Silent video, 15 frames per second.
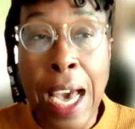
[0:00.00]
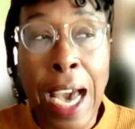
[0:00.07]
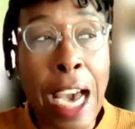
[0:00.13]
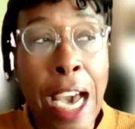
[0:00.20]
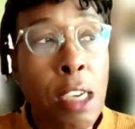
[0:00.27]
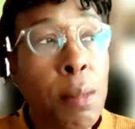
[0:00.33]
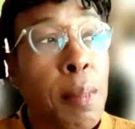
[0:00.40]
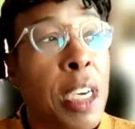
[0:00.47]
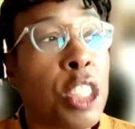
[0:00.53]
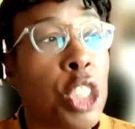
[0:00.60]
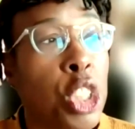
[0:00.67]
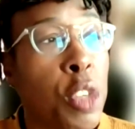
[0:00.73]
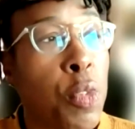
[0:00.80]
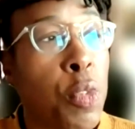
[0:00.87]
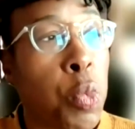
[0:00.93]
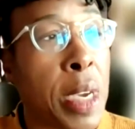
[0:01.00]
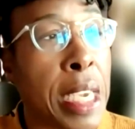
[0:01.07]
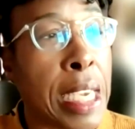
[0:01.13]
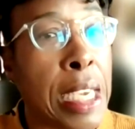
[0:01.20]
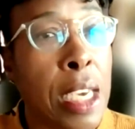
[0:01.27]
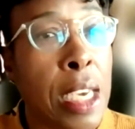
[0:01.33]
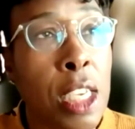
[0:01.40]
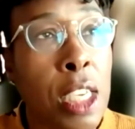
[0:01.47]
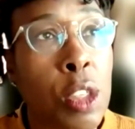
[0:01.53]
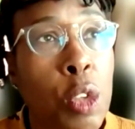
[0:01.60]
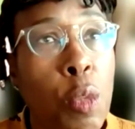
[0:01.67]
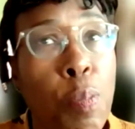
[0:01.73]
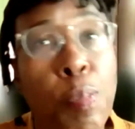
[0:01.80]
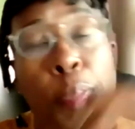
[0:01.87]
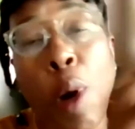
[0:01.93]
how much have we
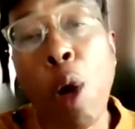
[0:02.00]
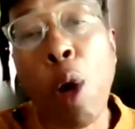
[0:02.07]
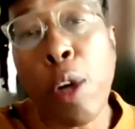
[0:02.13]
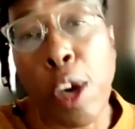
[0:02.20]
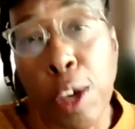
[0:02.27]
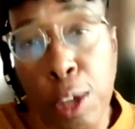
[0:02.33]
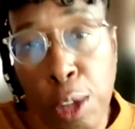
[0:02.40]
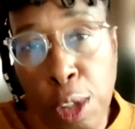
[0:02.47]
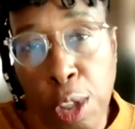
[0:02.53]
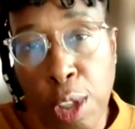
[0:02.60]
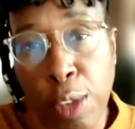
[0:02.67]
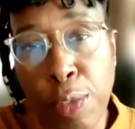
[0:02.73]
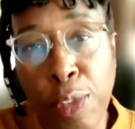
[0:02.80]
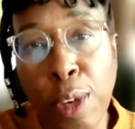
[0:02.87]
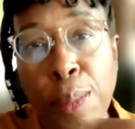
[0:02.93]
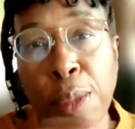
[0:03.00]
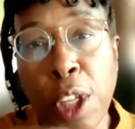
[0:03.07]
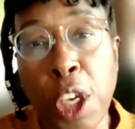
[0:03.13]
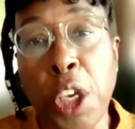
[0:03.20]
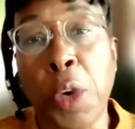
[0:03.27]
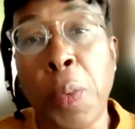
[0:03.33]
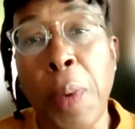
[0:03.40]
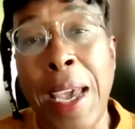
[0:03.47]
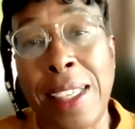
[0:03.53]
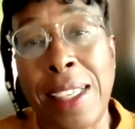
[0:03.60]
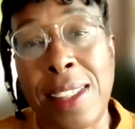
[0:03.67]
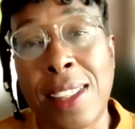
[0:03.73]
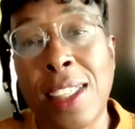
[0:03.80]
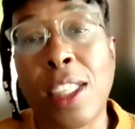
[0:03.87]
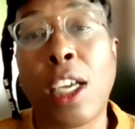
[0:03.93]
sort of borrowed from the
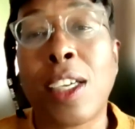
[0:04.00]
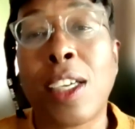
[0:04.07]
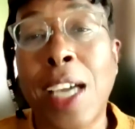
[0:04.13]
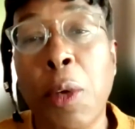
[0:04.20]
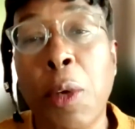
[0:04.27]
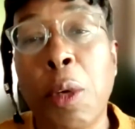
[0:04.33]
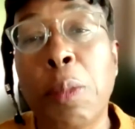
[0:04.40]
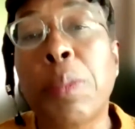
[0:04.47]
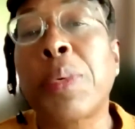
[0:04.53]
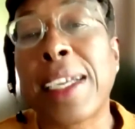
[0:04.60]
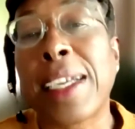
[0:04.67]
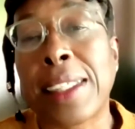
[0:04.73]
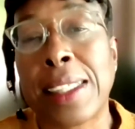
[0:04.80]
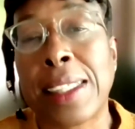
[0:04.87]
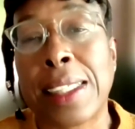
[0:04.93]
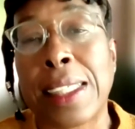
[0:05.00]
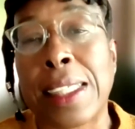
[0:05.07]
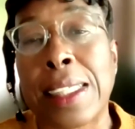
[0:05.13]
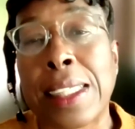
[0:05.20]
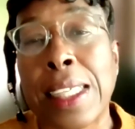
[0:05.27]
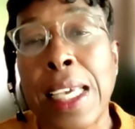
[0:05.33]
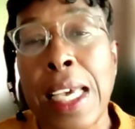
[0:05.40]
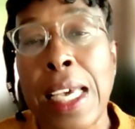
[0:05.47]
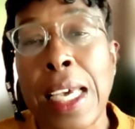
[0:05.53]
US in our current practices,